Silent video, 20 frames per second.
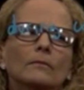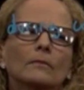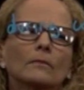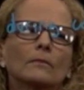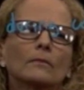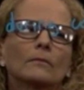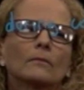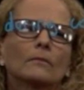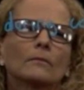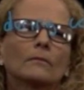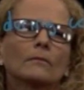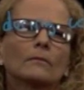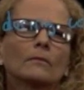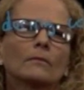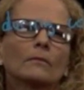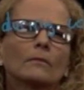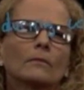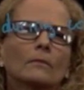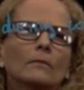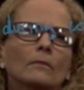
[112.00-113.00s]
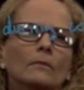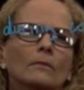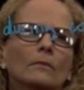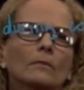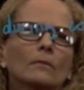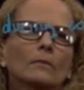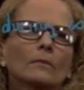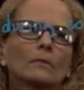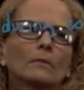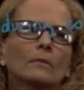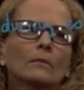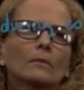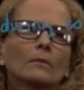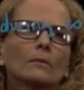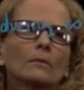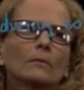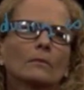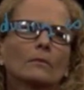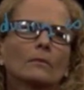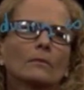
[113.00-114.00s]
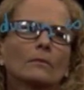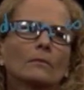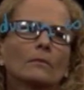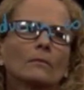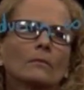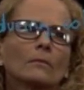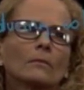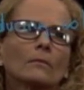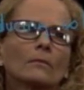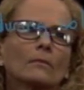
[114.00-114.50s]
Nobody speaks.